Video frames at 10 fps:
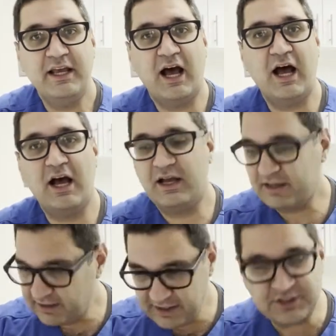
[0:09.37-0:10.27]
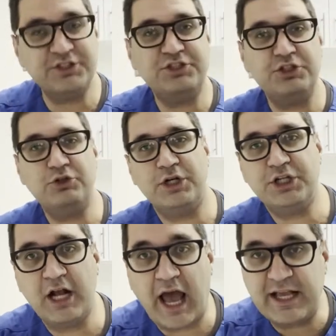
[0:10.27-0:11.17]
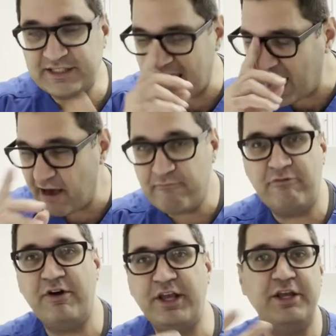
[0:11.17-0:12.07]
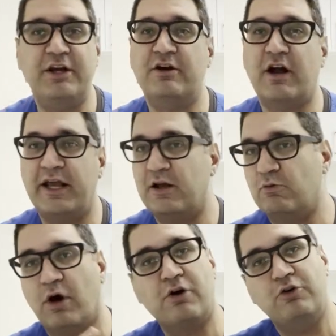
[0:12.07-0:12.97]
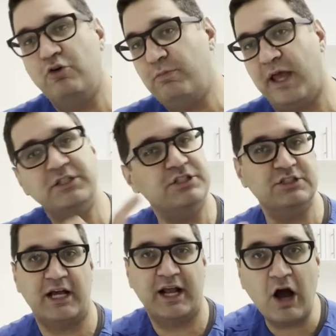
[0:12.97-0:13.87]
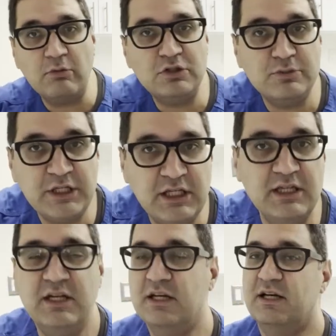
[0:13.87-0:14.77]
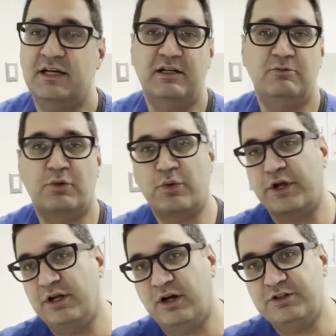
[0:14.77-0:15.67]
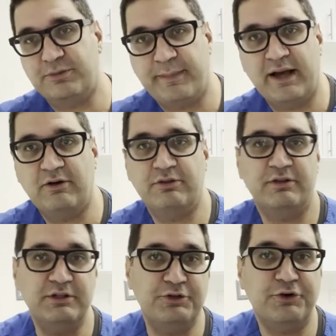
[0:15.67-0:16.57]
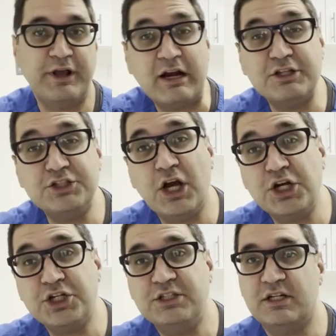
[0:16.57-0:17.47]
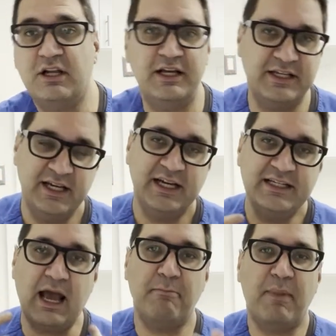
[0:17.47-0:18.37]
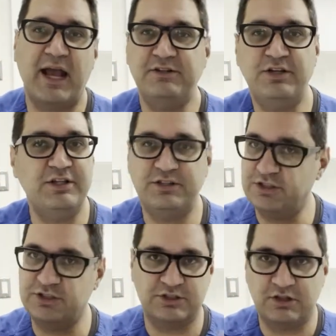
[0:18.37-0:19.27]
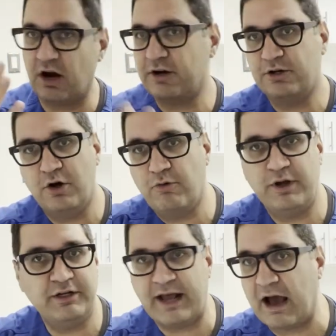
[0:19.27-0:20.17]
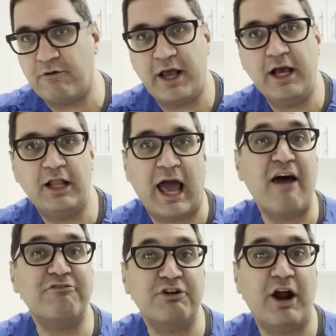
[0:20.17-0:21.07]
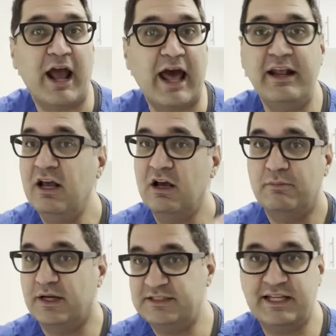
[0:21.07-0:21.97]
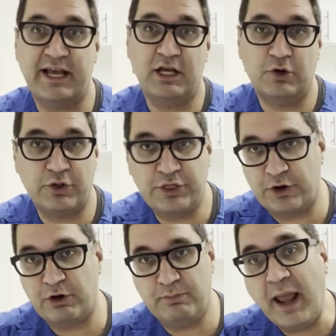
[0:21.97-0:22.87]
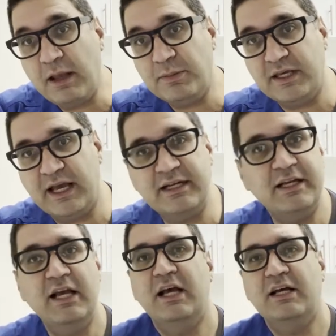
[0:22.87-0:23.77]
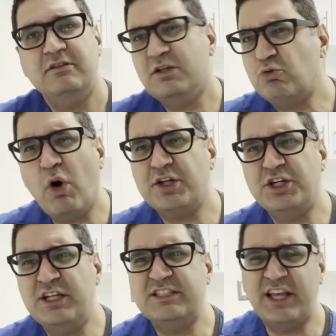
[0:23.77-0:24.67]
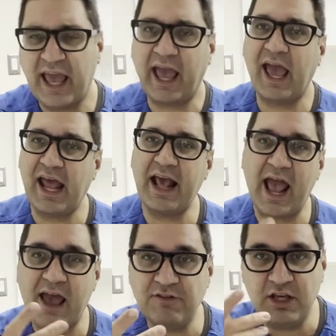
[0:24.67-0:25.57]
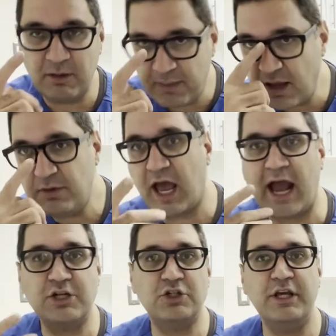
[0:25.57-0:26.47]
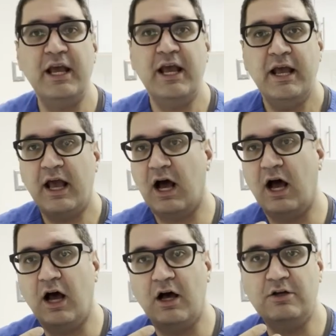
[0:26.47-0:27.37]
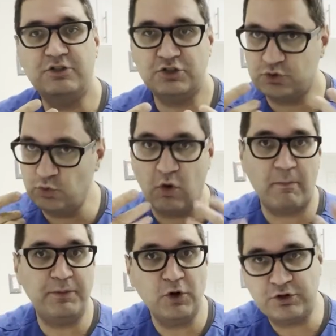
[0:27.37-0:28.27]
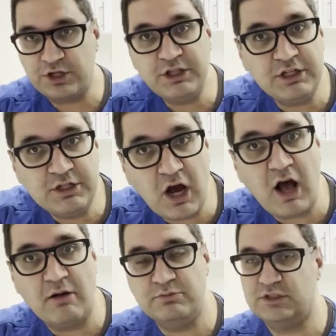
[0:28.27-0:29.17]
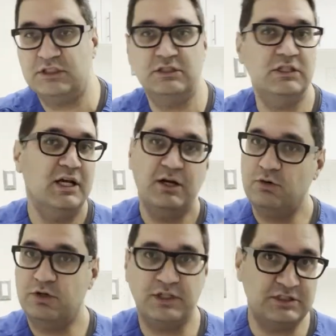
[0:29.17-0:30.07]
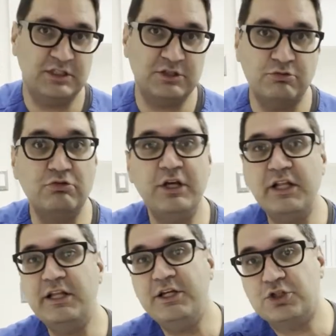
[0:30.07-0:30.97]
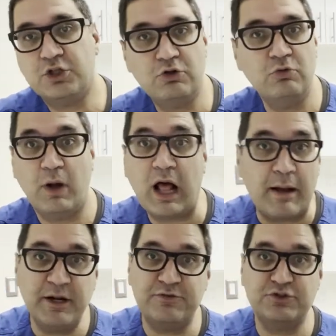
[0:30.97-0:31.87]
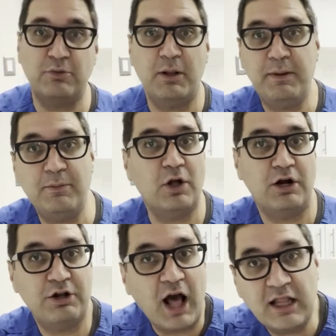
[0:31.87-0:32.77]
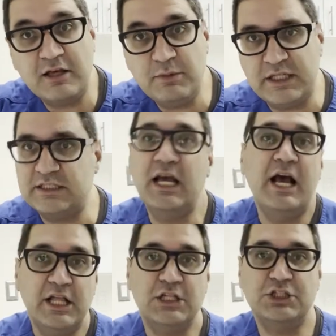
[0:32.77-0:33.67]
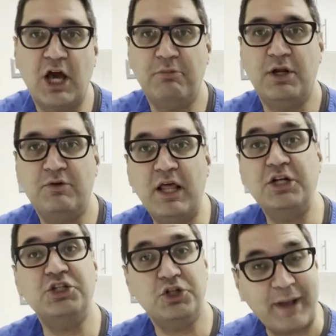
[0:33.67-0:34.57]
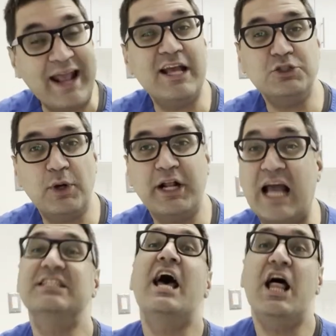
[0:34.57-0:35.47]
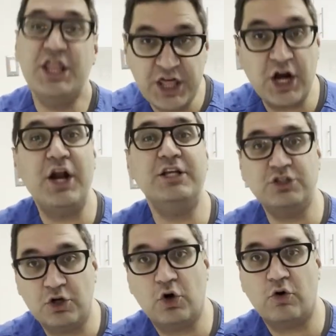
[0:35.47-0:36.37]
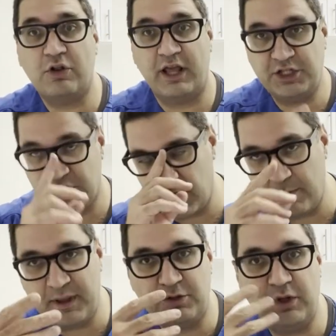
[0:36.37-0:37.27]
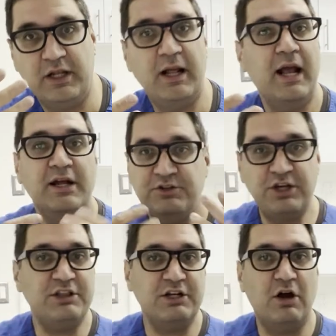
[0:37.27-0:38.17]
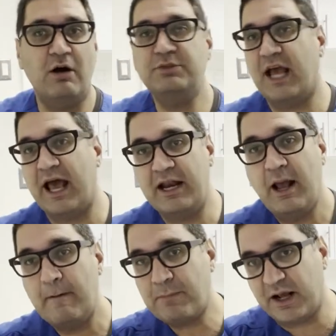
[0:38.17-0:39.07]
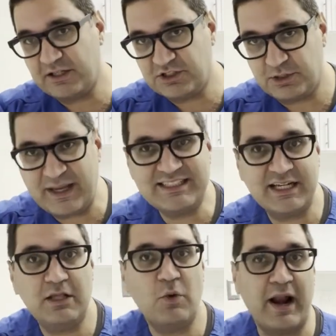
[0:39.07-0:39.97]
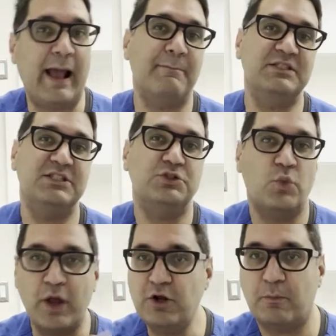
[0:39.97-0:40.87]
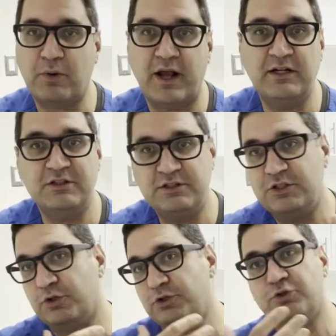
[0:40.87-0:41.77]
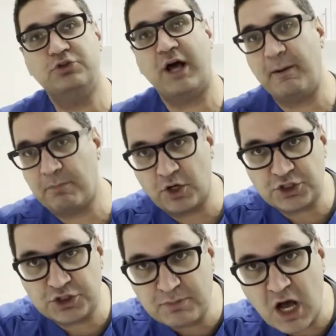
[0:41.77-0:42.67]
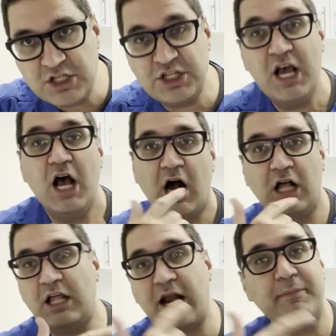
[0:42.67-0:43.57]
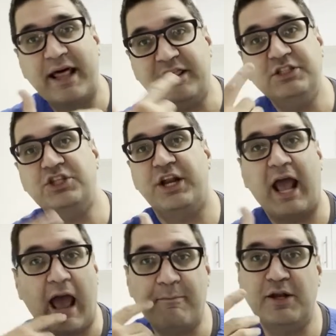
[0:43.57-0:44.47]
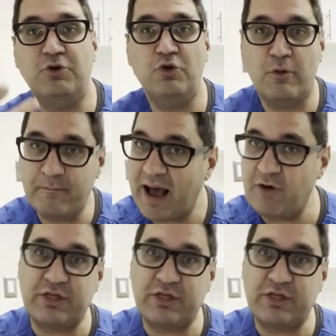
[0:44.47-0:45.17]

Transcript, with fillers: Uh, here's the situation, guys. Every year, I get one or two patients that come to me, and we're working on their mouth, and during a discussion, they're like, yeah, my teeth just started going downhill after I had my second or third baby. And the question is, can having a baby actually uh, screw up your teeth and gums? And is it really true? Well, I mean, if so many people are telling me this, there's got to be a relationship. And guess what, guys? There is a correlation between teeth and gums and pregnancy. Basically, what happens is when you're pregnant during those nine precious months, a lot of bad things can happen to your mouth.